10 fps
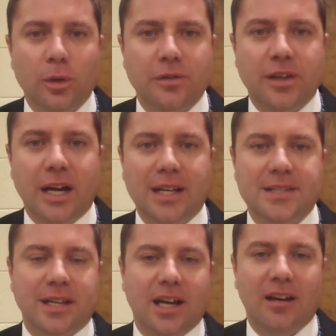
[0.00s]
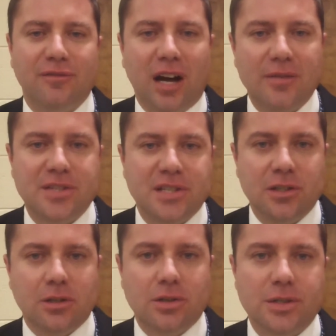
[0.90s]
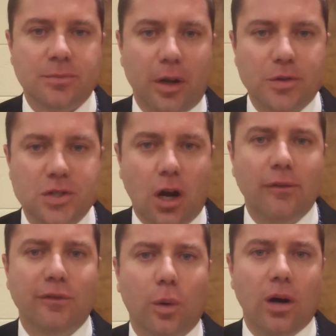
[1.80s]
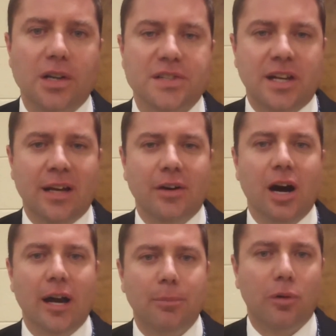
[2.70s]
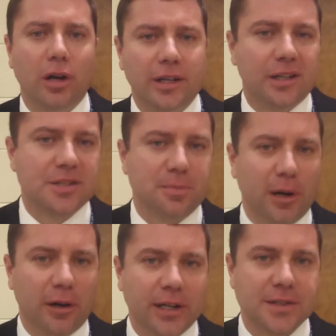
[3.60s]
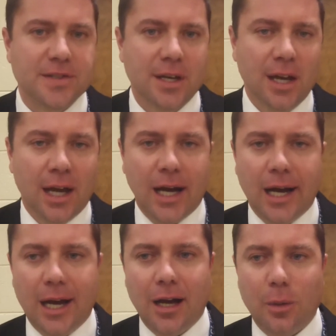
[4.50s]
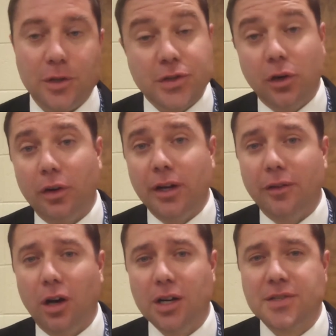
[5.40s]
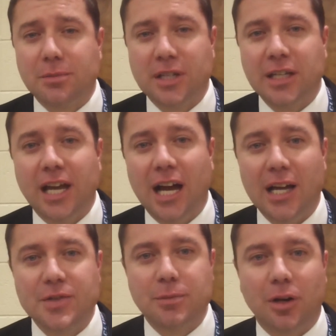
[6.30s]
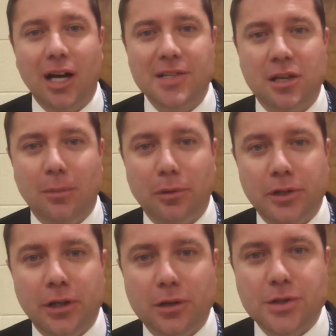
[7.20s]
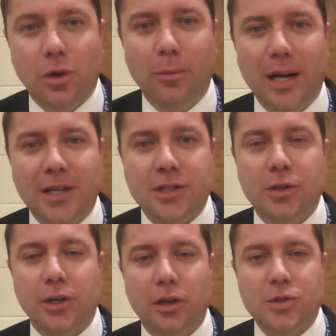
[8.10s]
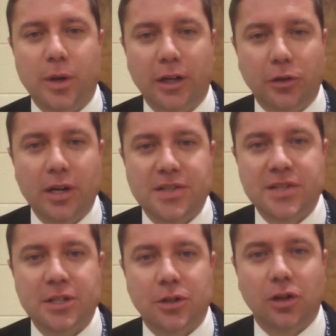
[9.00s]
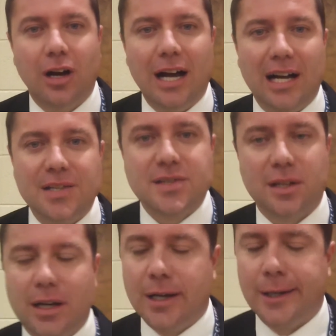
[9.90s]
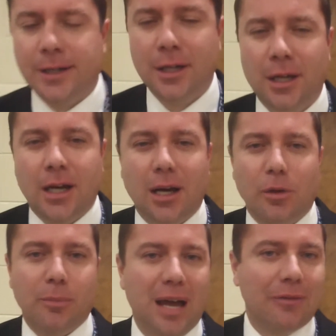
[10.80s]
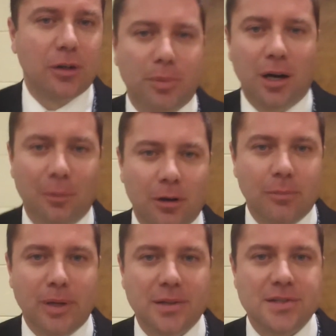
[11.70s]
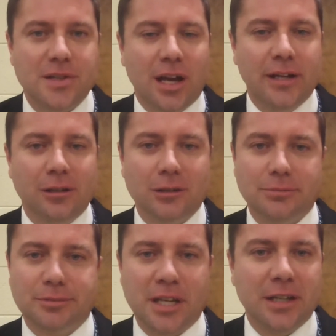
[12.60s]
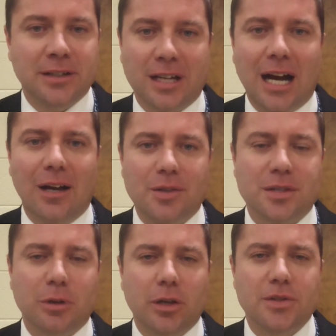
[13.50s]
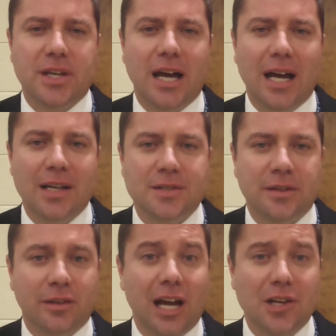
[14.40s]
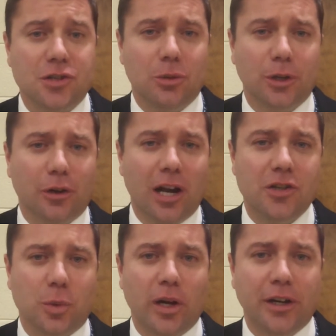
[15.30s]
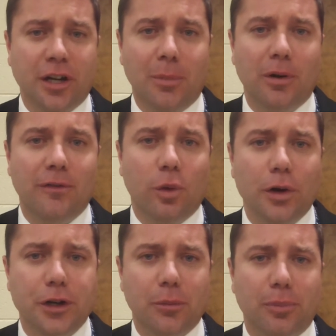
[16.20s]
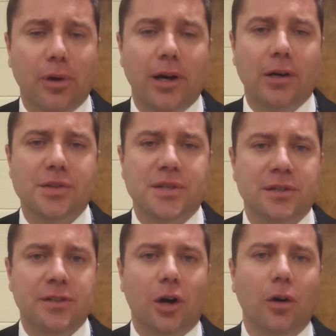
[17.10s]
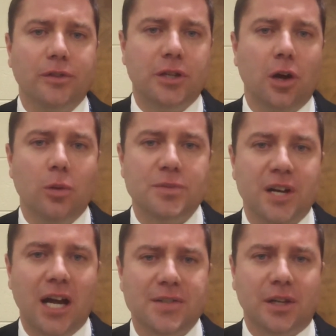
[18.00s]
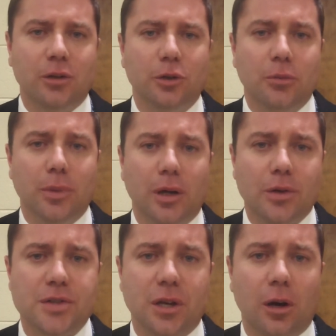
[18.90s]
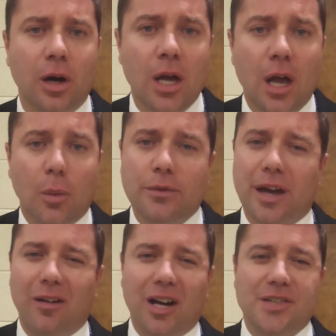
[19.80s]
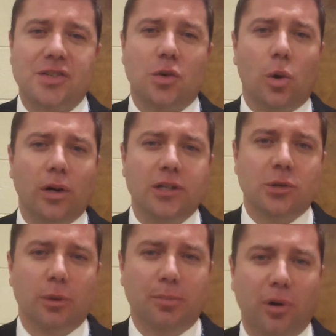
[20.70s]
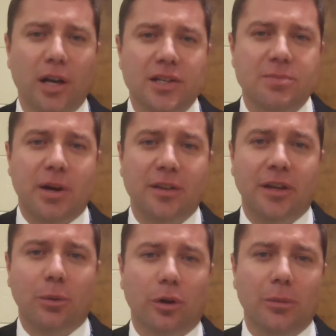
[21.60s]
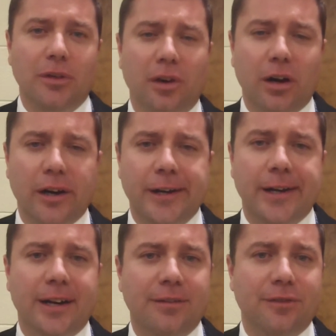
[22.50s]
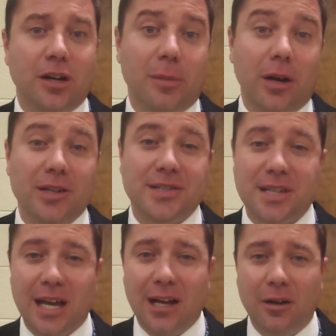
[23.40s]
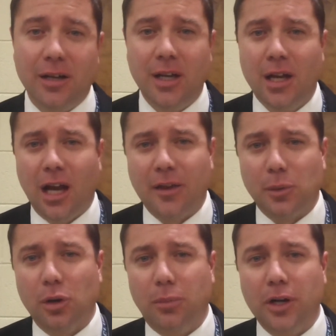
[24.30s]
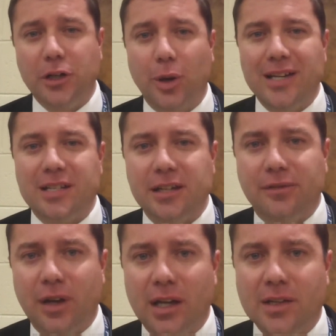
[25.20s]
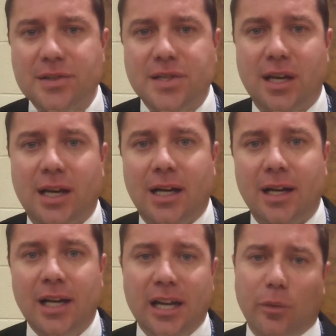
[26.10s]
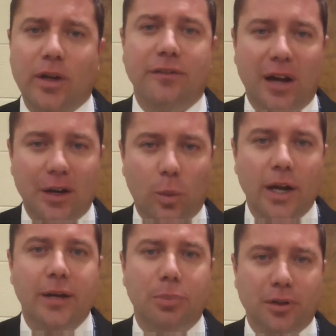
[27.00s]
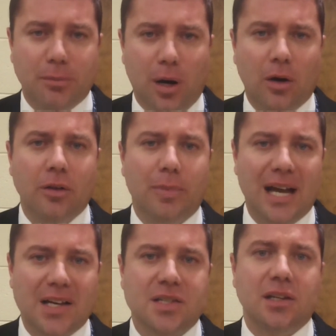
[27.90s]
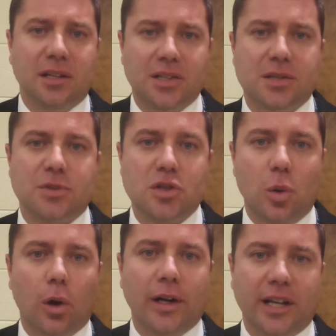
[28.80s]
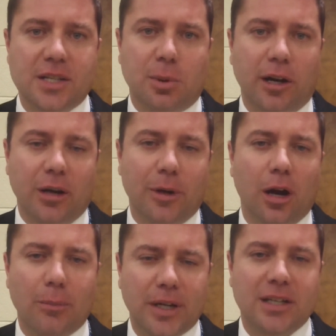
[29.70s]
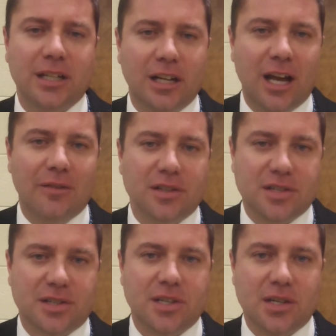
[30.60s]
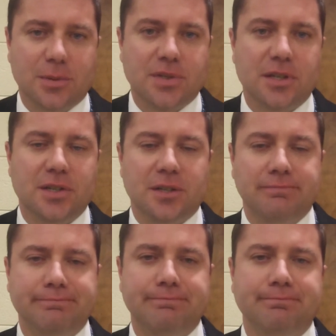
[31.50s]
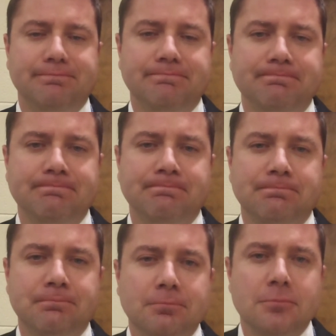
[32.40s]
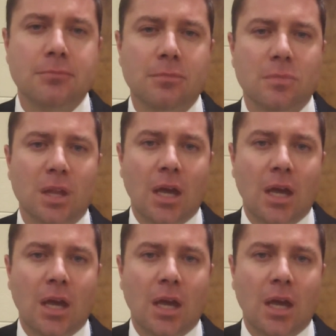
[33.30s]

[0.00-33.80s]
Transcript: We've got uh, five seniors that'll start for us that have a lot of playing experience. Uh, we certainly have lost some key guys in the last couple of years, going back two years. We had a great senior class. Uh, uh, with Maverick Palmer, Ben Snyder, Keaton Kyle, some of those guys. And last year we graduated a couple of four-year players in Dalton Combs and Isaac Luganville. So we've got a lot of scoring to replace, but I think we're going to be very uh, fundamentally sound. I think we're going to play great defense. Uh, if we can find a way to put the ball in the basket and get some scoring, that's probably going to be our big key to having a successful season. Who are some of your key players?